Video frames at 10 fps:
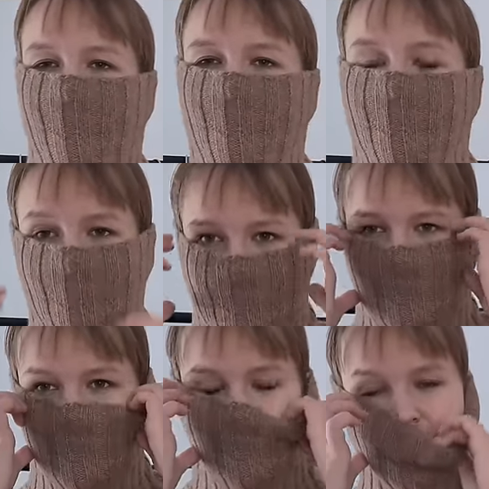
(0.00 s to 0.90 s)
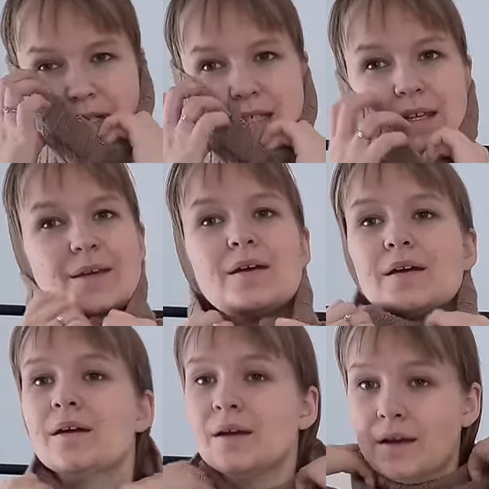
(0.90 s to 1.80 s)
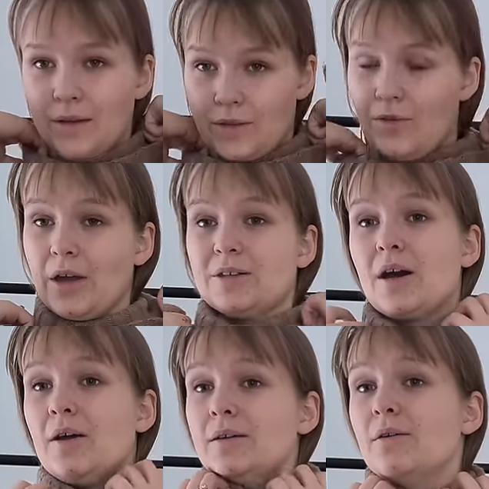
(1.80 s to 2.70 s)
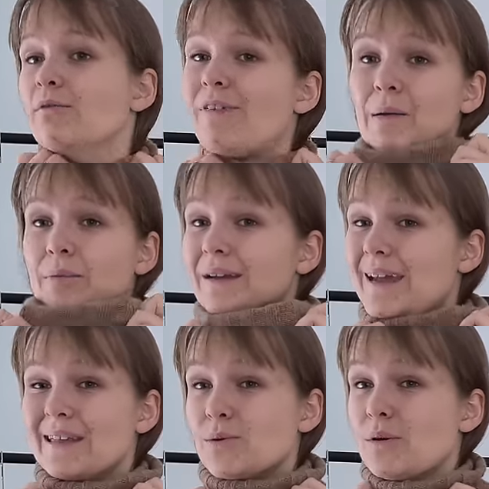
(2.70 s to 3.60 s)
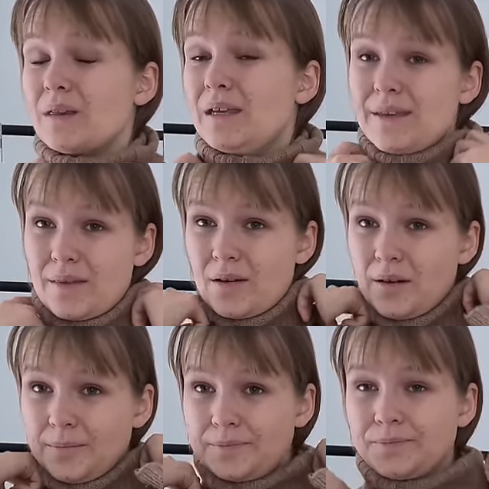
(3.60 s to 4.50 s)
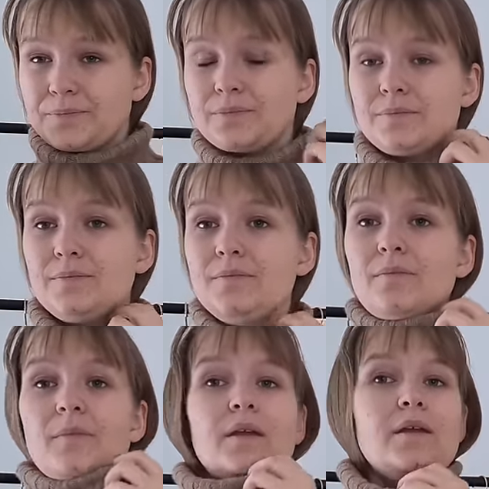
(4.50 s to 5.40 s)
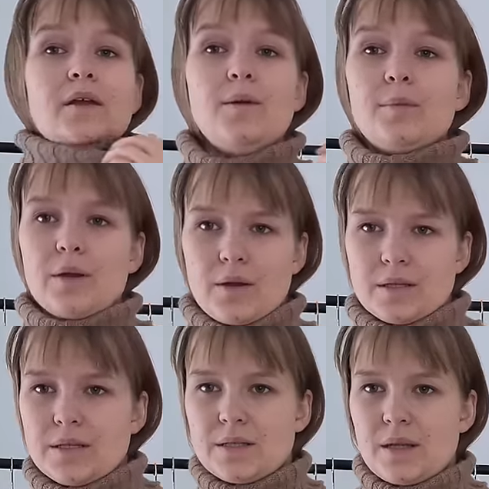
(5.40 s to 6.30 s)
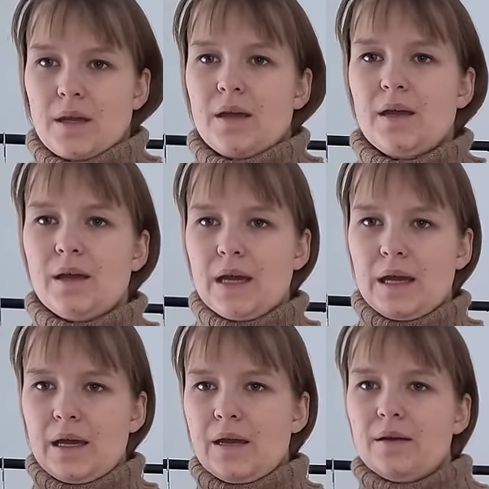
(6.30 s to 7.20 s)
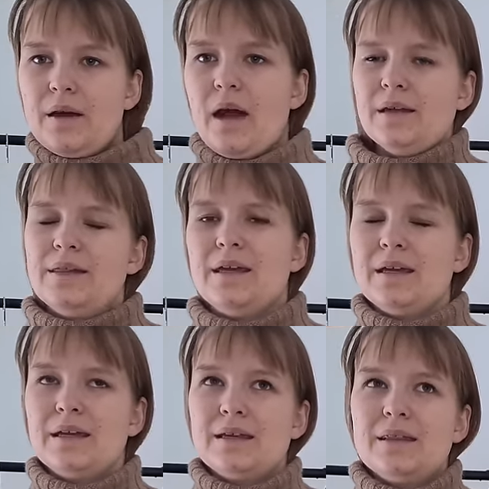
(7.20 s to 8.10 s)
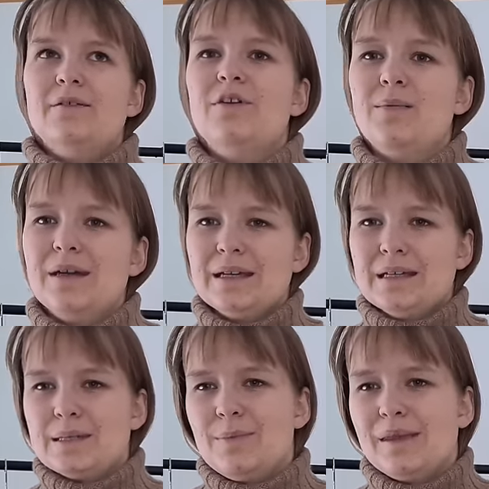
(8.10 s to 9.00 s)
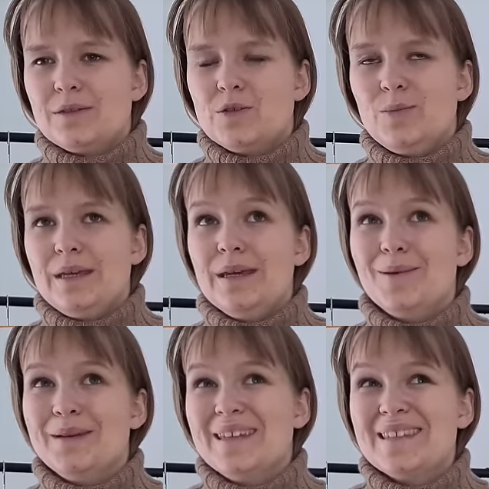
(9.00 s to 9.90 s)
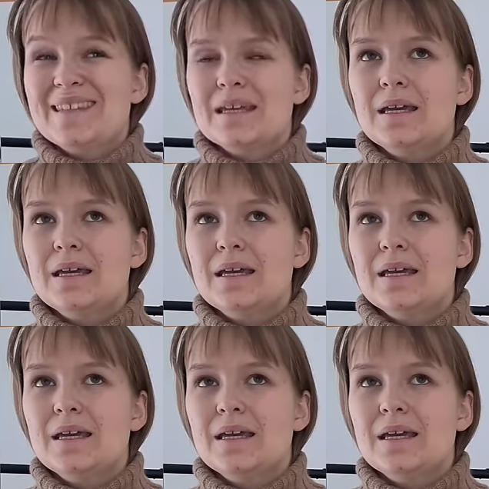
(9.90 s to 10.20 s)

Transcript: it really gives the right kind of fabric at all either, because I think the fabric is meant to be a bit